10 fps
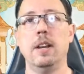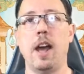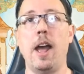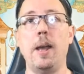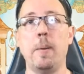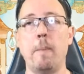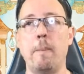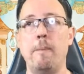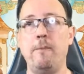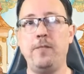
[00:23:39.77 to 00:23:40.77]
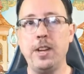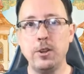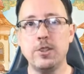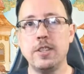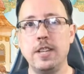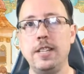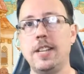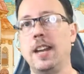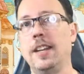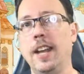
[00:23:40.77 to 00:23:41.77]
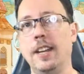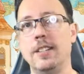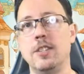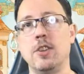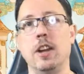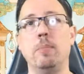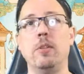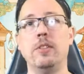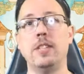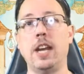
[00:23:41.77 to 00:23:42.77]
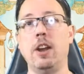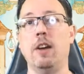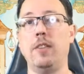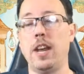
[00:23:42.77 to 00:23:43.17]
am fiercely dedicated to trying to pull this date off.